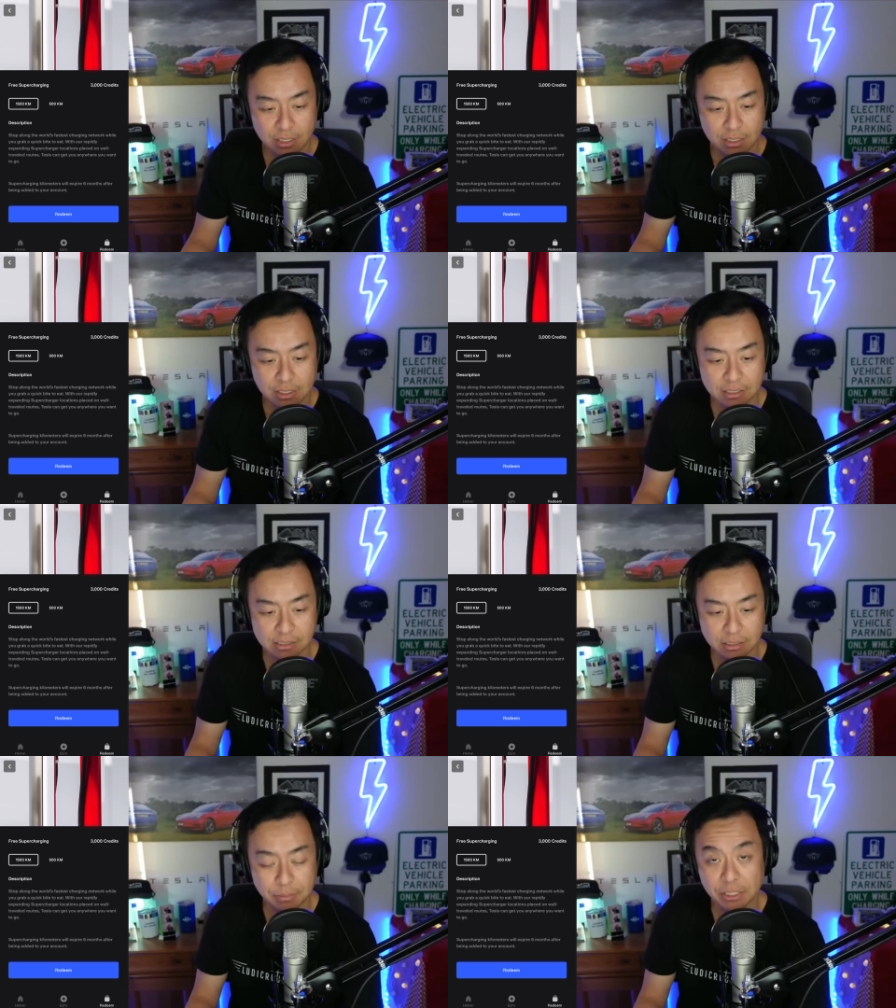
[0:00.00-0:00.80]

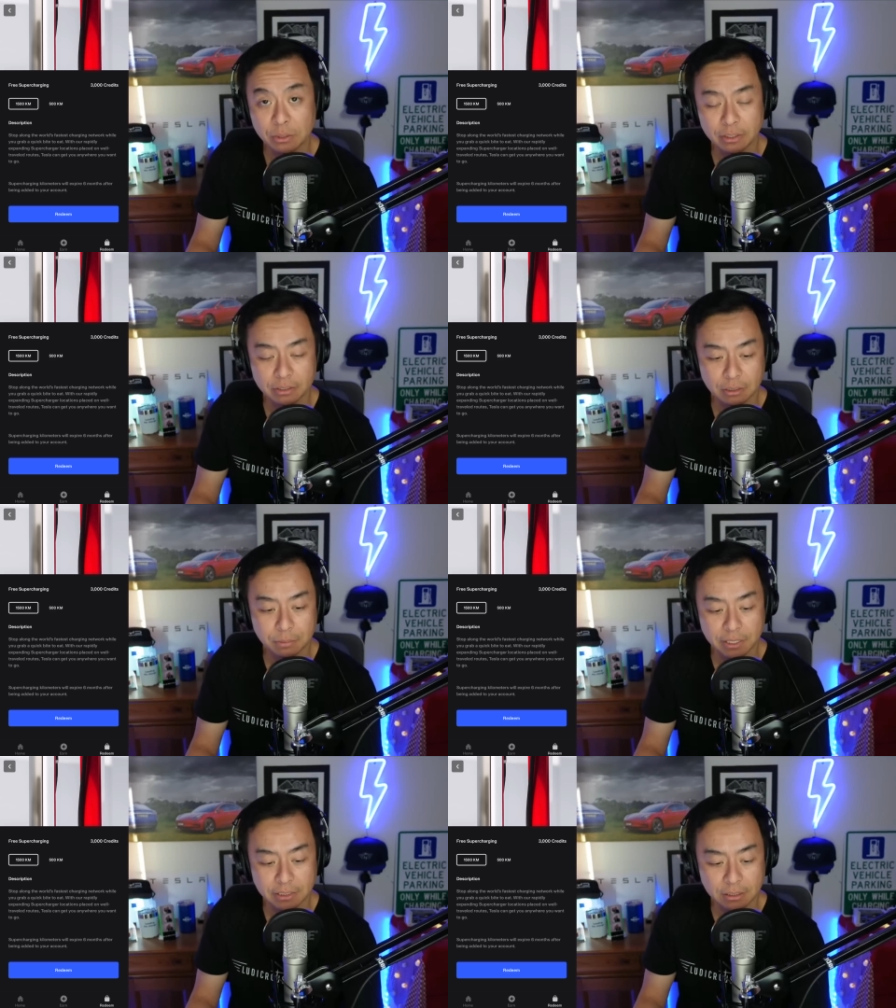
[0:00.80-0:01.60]
compared to other
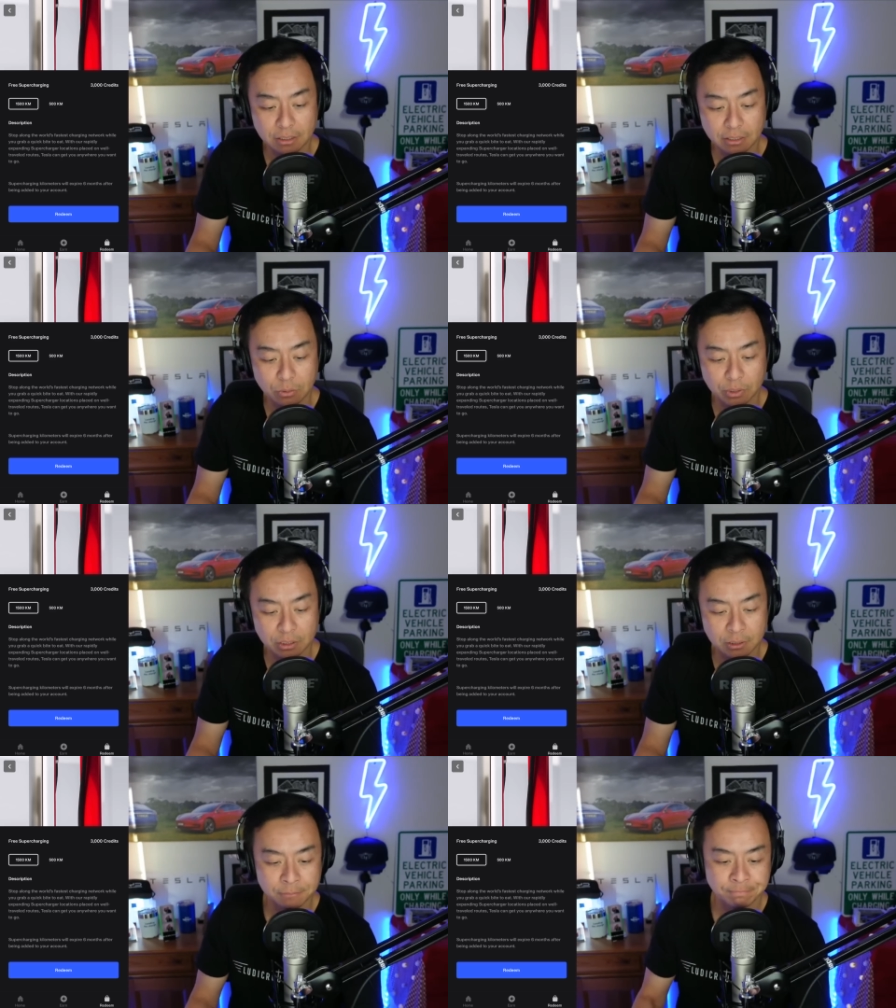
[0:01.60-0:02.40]
third-party networks.